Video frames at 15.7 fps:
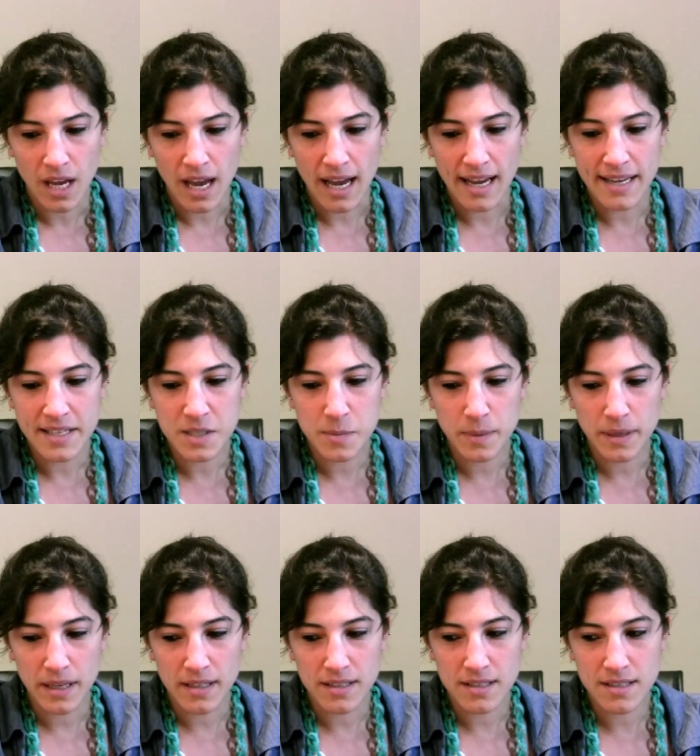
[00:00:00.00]
I
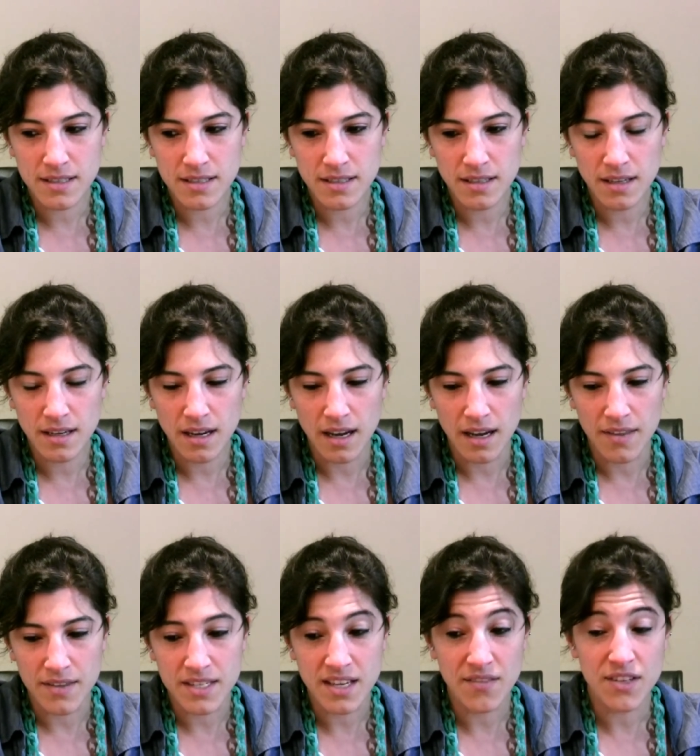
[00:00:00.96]
spent
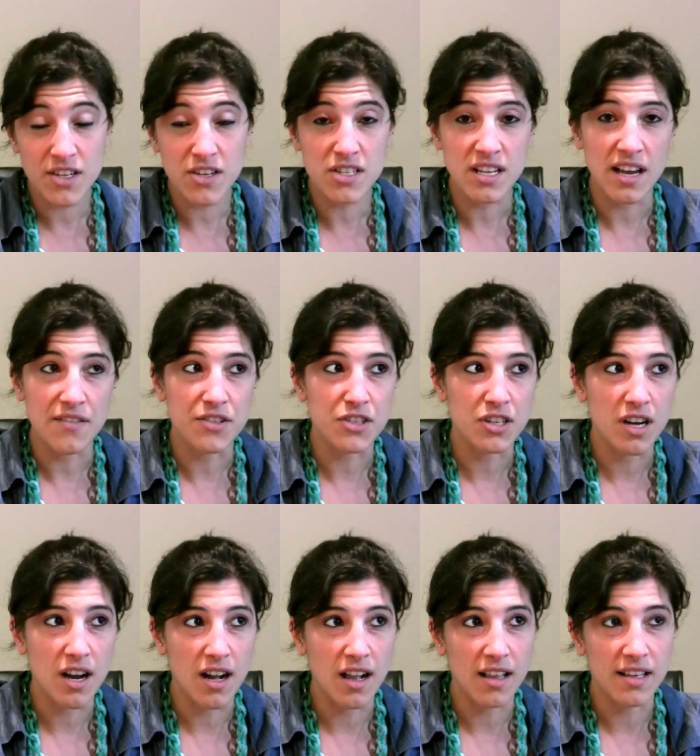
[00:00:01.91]
the 7 years after
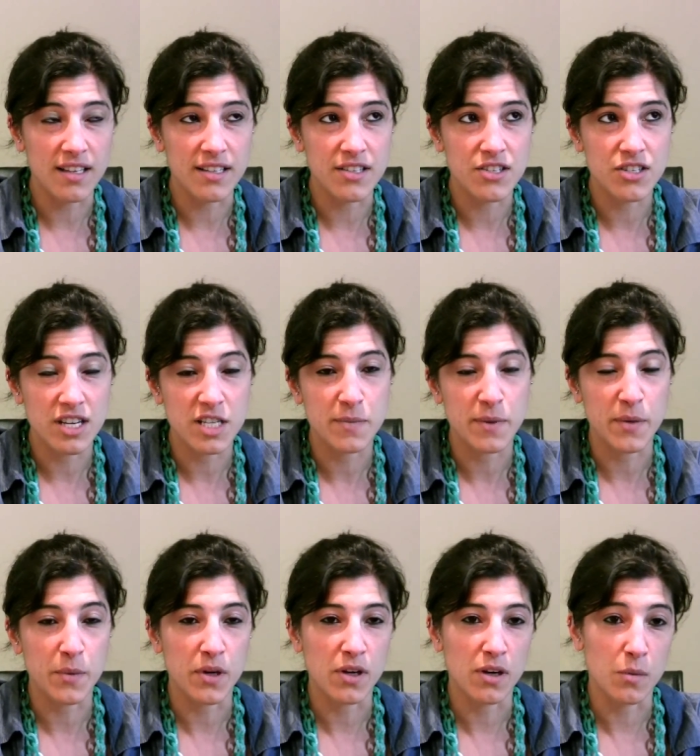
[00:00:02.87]
college, I spent
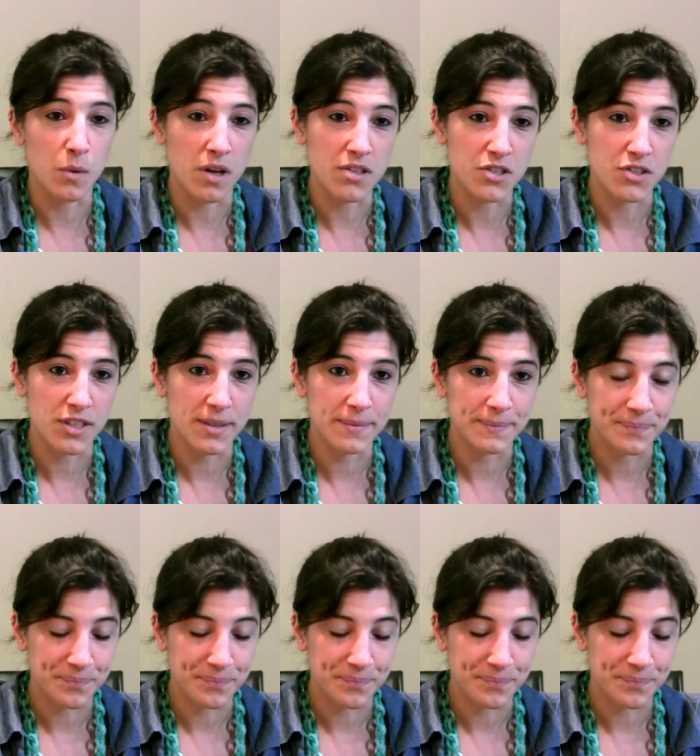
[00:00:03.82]
working on Wall Street.